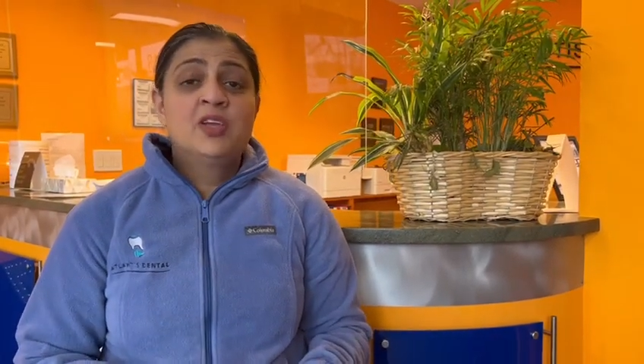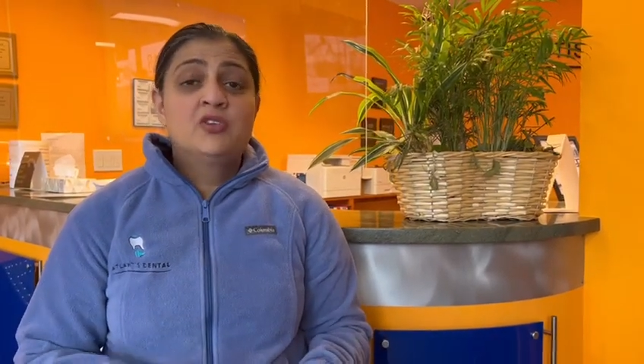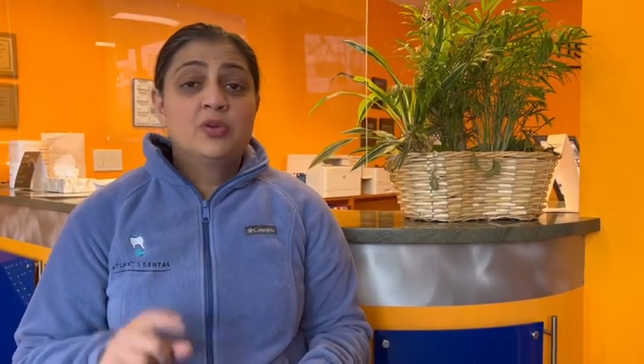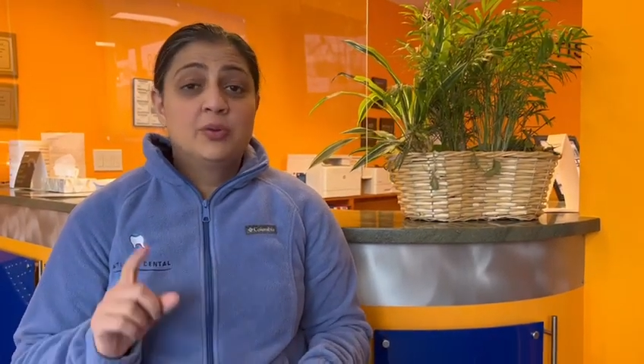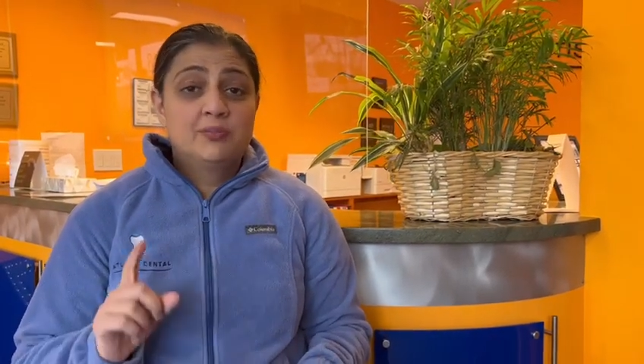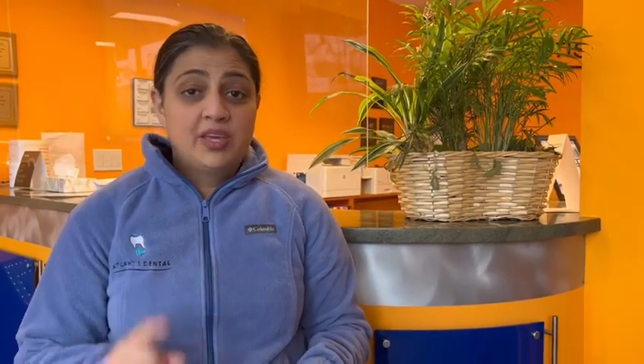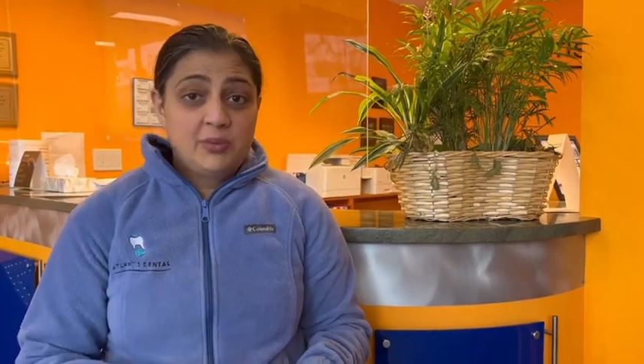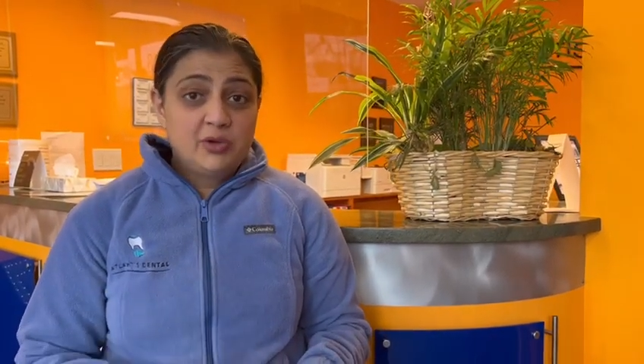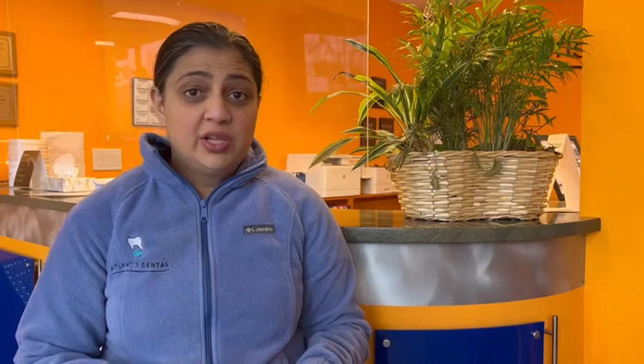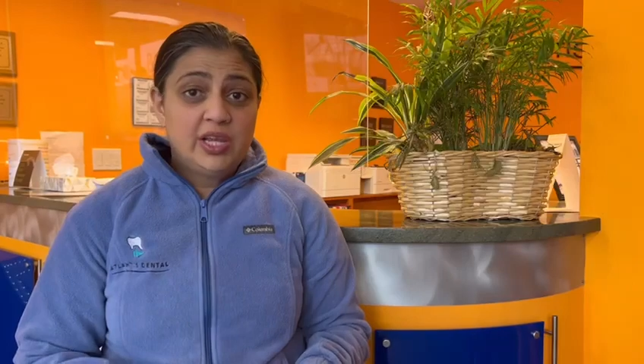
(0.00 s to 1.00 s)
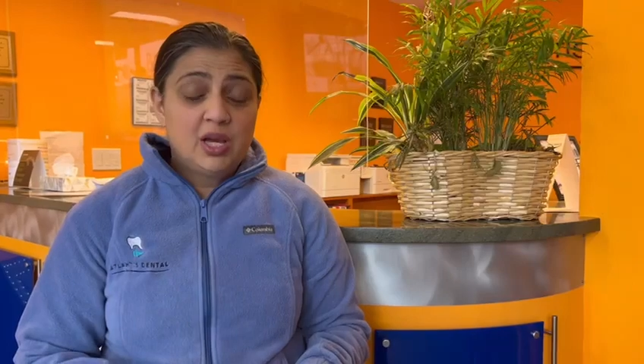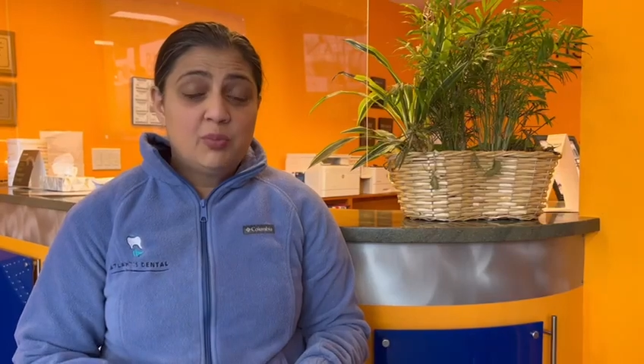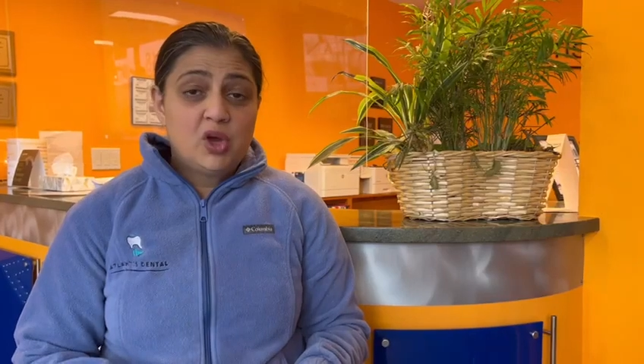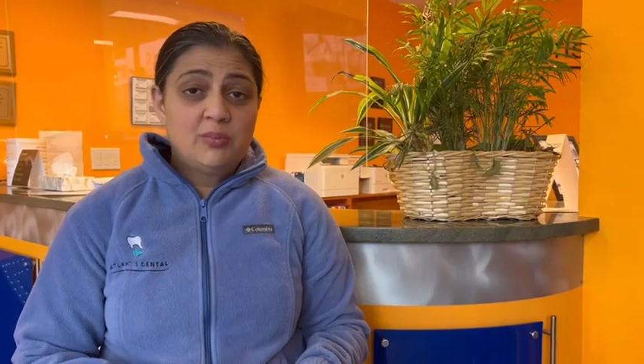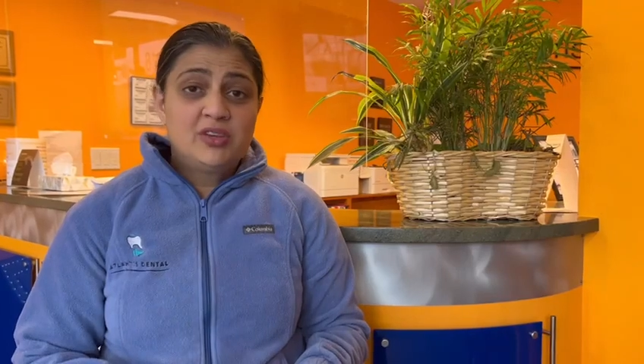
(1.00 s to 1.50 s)
So keep your cleaning
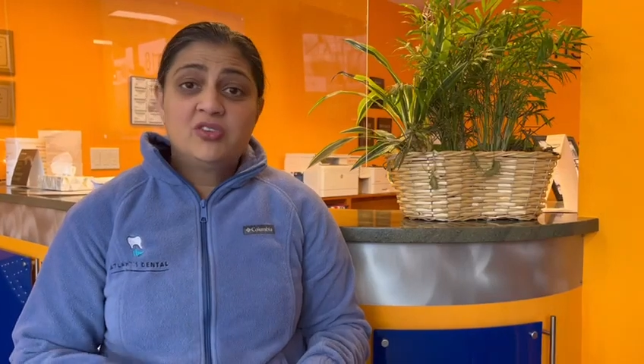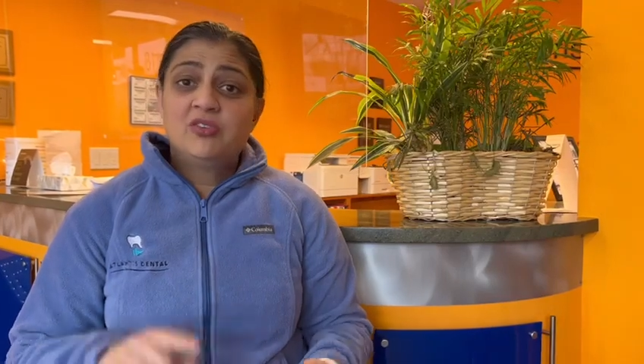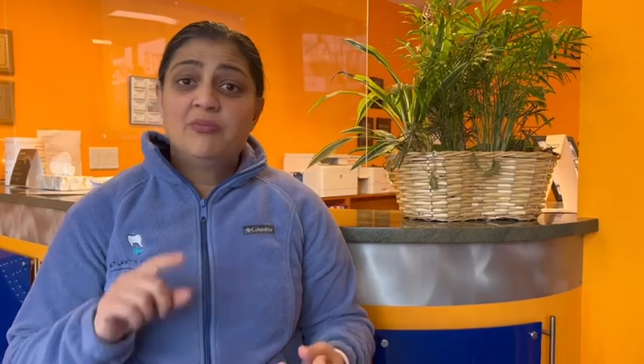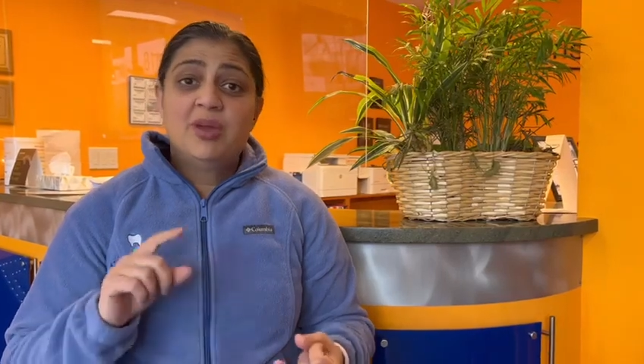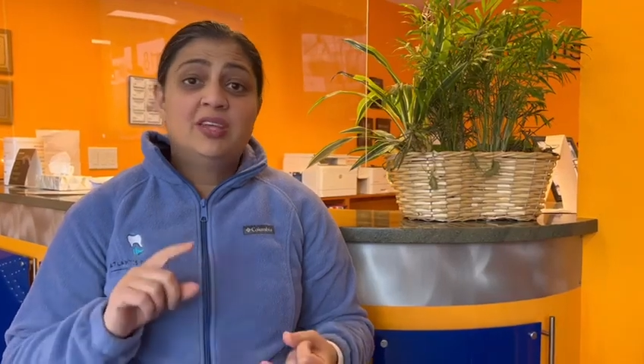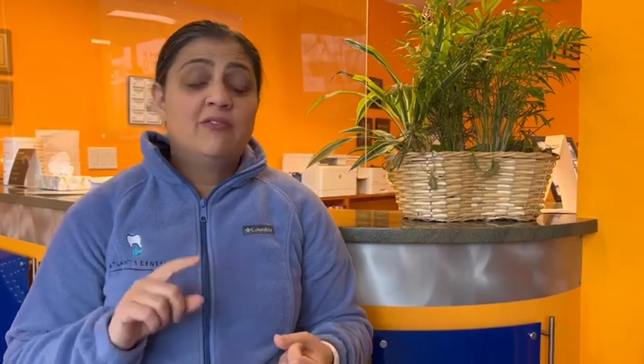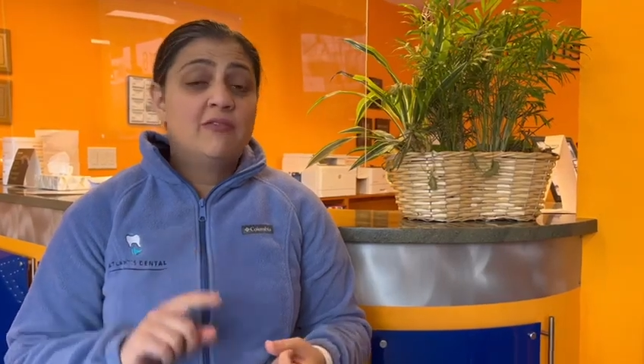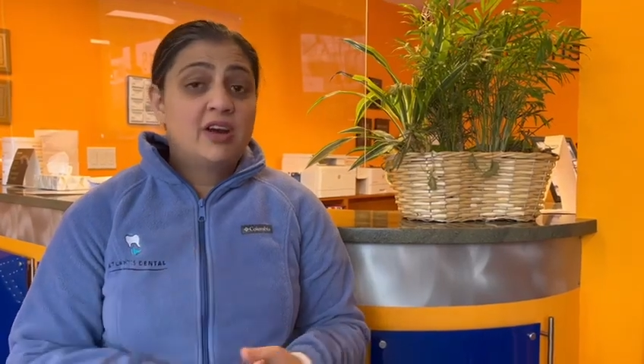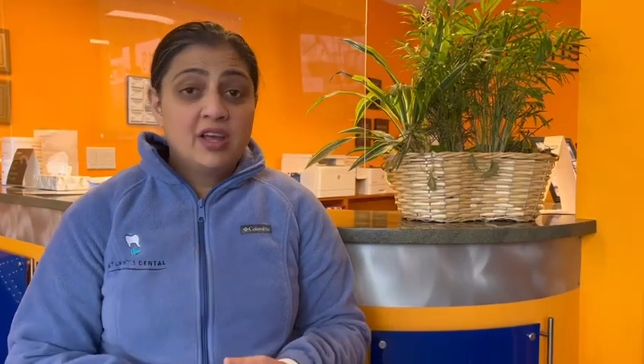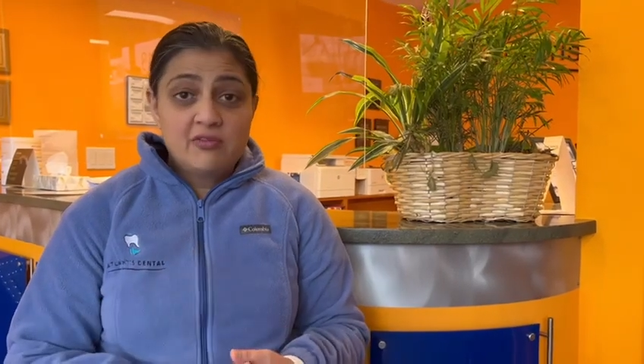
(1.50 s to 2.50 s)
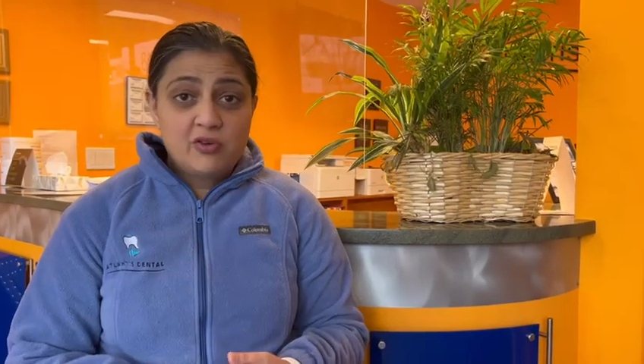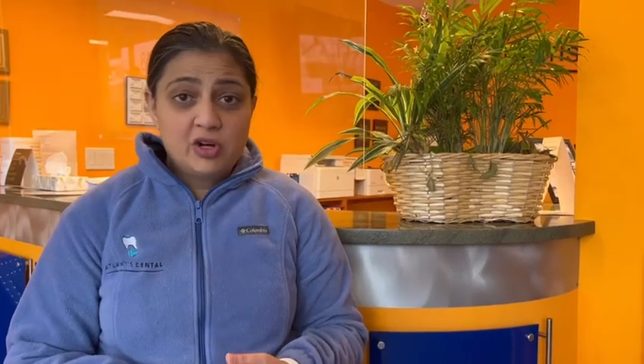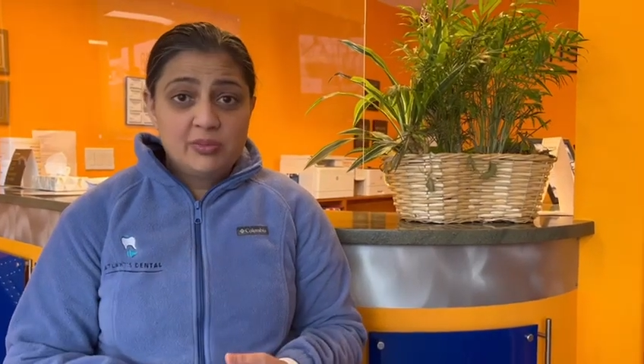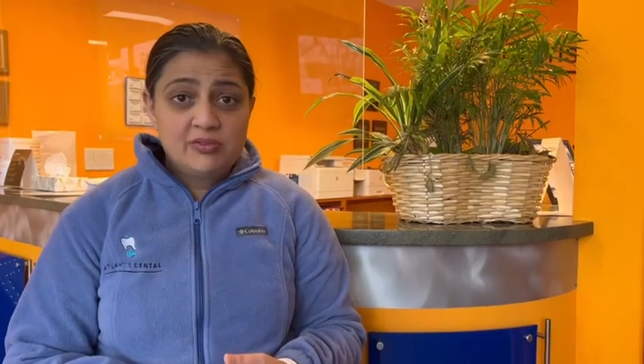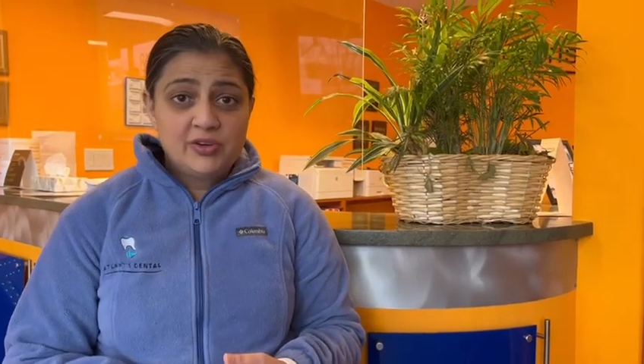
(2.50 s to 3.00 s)
appointments. We've made them very
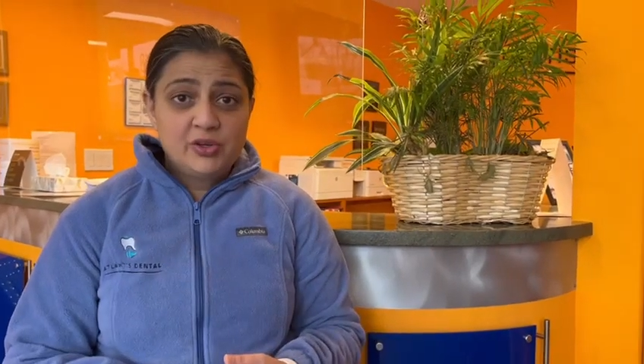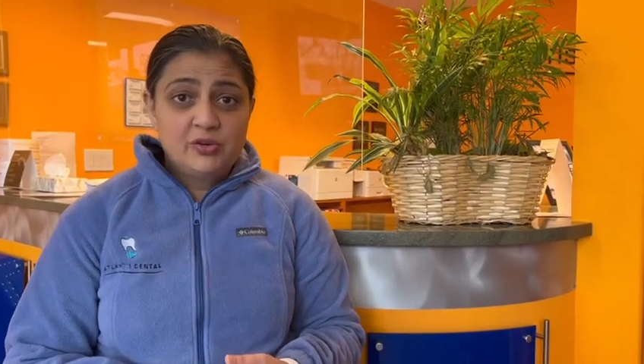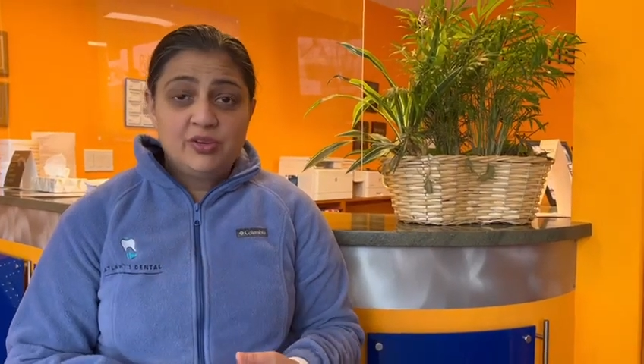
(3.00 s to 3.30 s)
affordable for you.